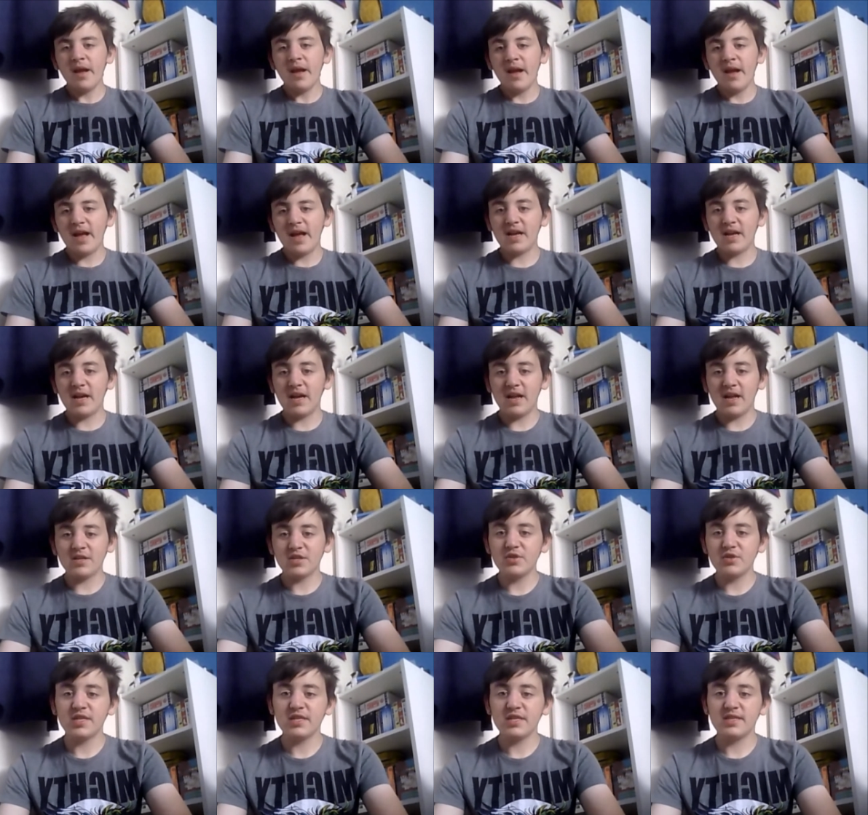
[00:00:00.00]
as soon as
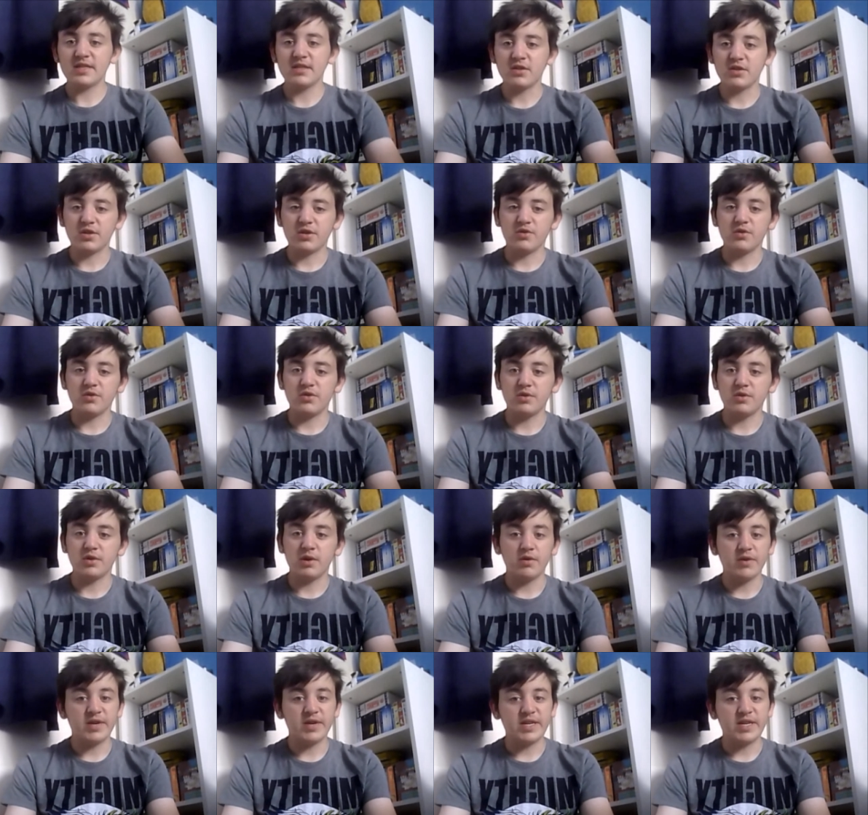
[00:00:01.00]
he's introduced,
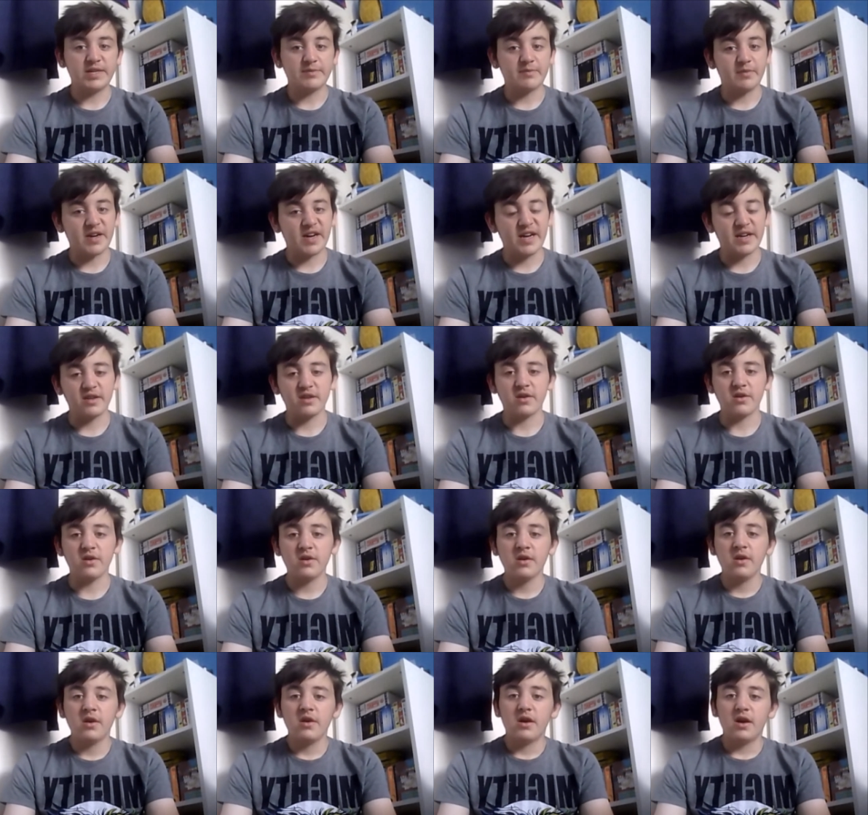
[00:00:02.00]
he's bad.
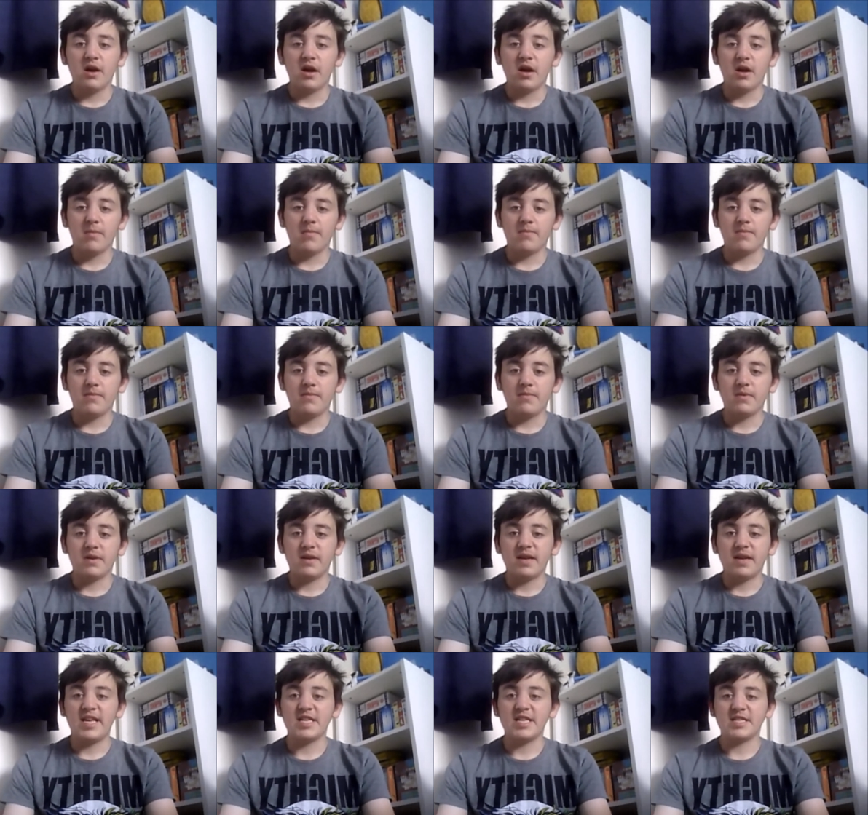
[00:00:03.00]

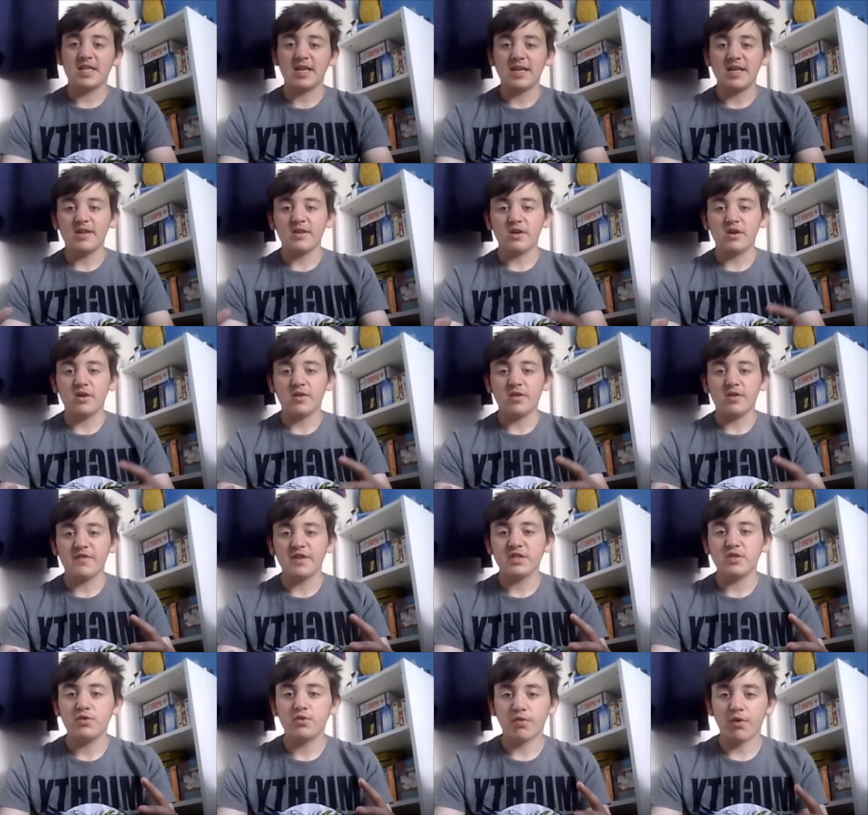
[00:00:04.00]
He's the leader of this
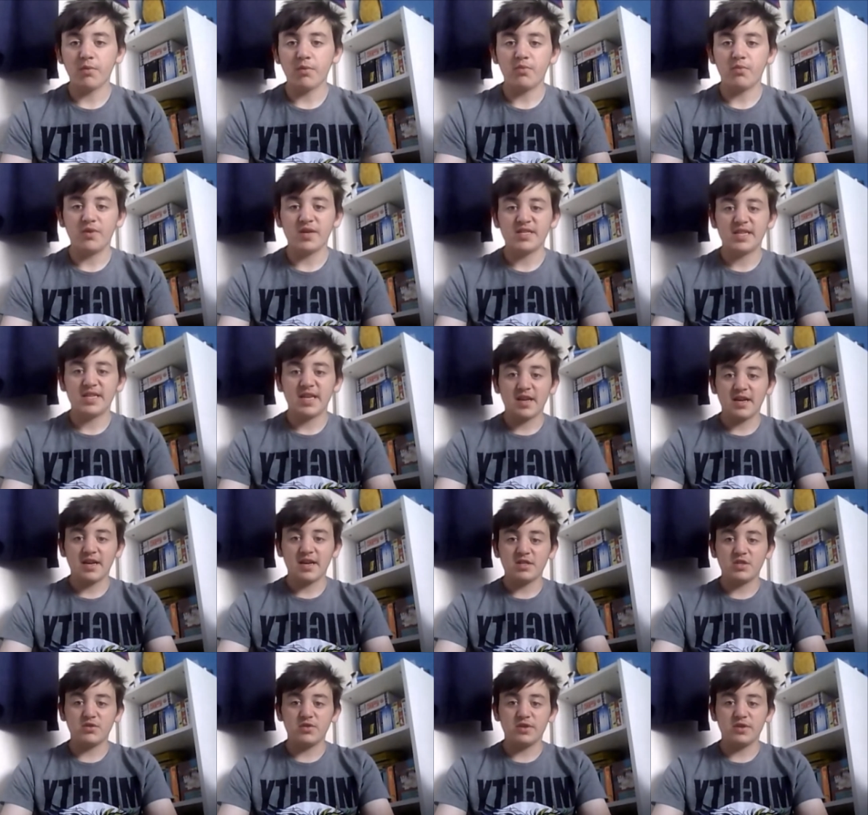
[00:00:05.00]
new group which Kick-Ass
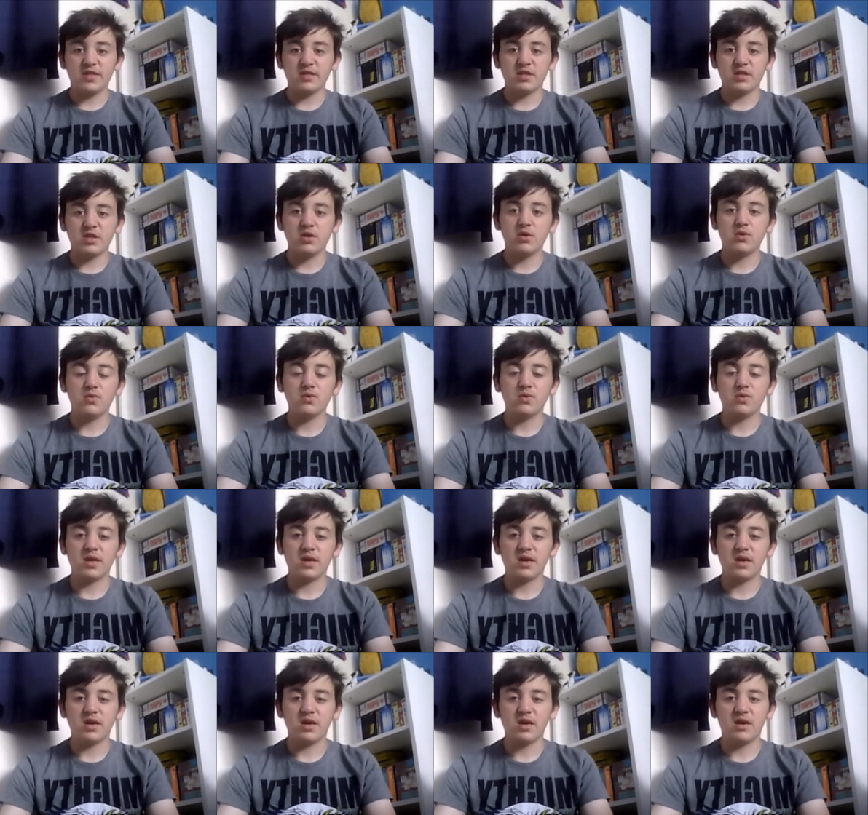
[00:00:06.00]
joins called
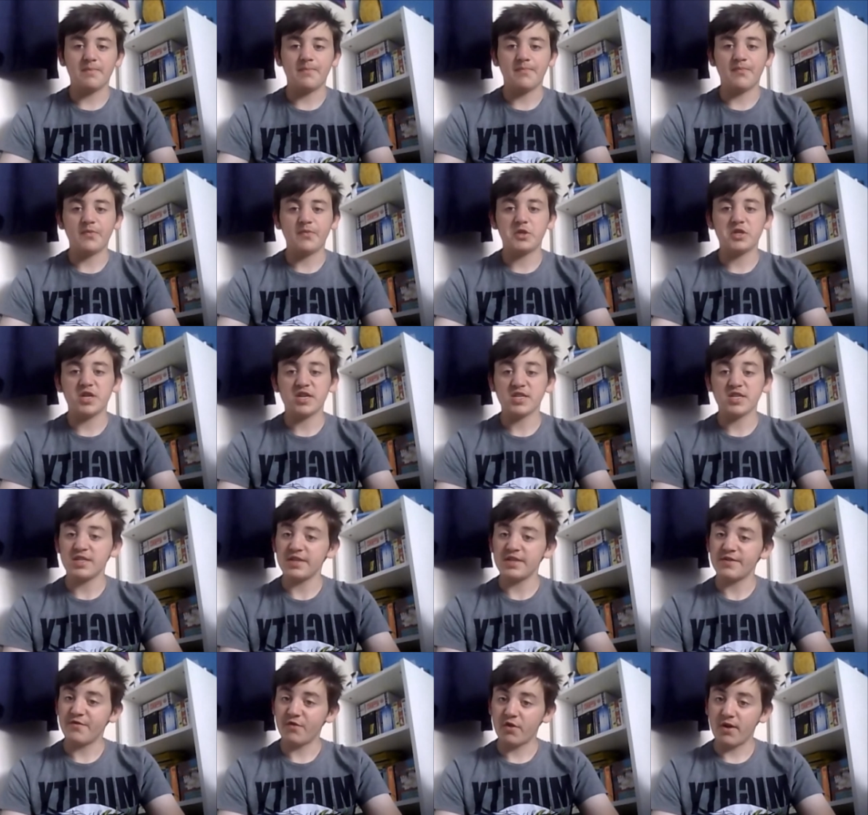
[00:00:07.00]
Justice
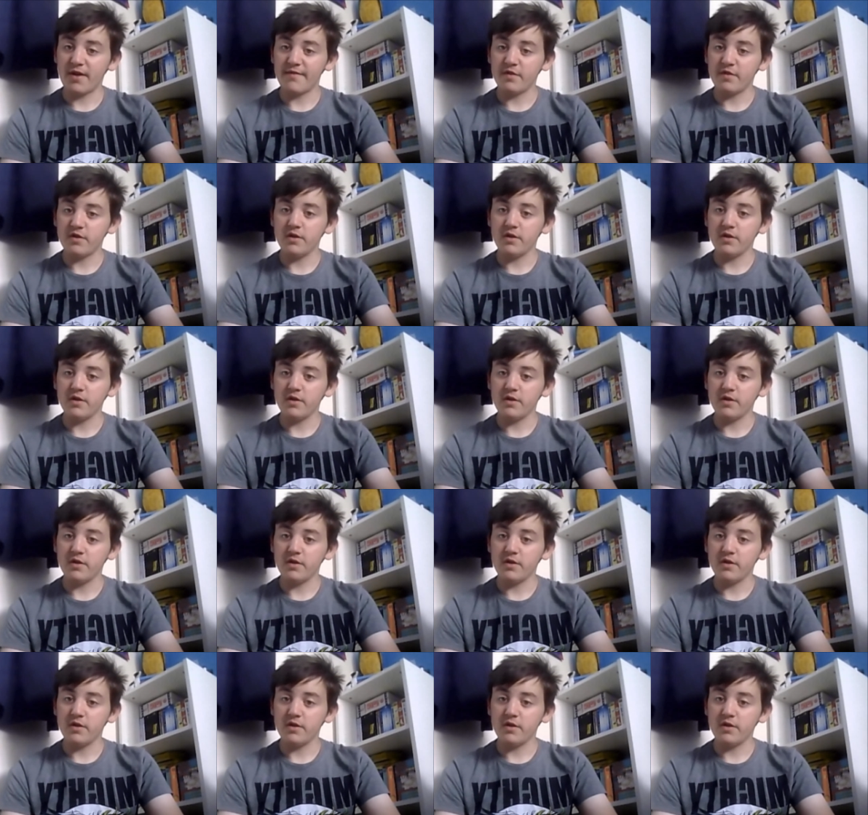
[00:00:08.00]
Forever.